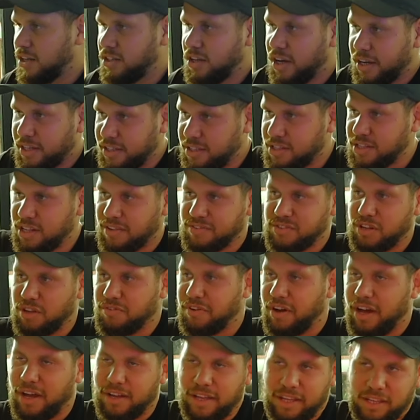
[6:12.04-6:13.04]
like this stuff so
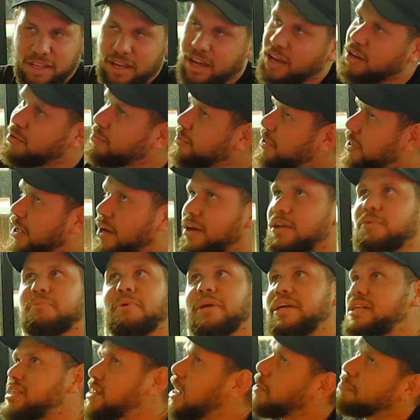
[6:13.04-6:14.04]
far. Like, yeah, we gotta
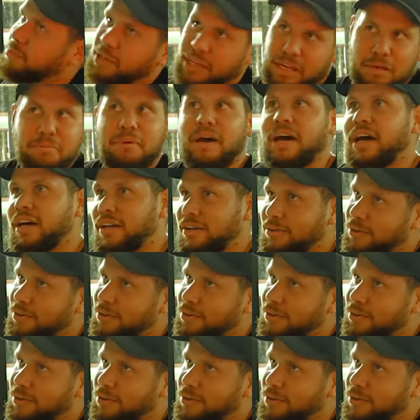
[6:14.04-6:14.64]
pick something apart,